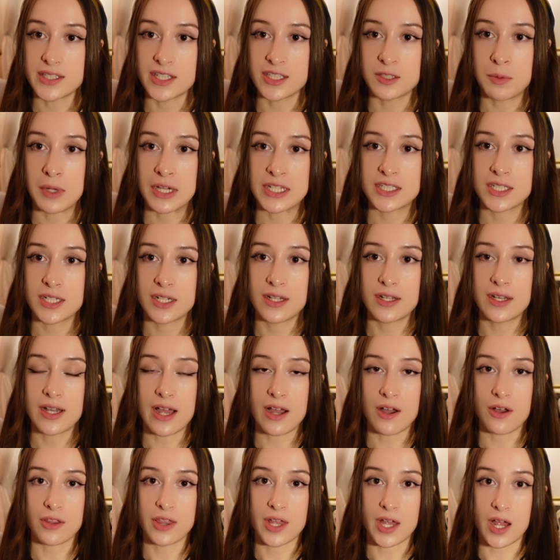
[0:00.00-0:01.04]
especially
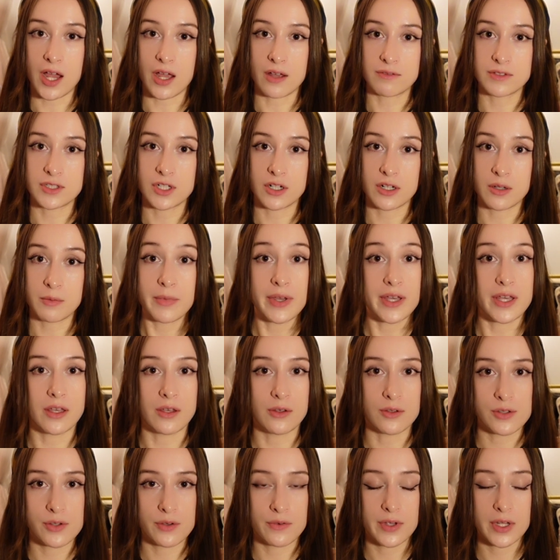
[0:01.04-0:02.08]
now that I've started
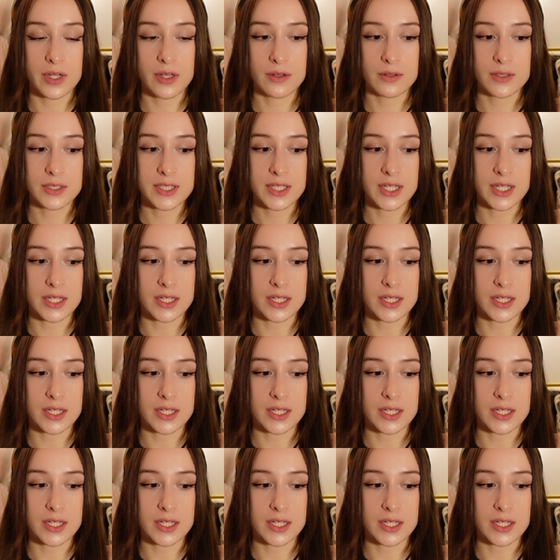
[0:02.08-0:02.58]
making YouTube videos,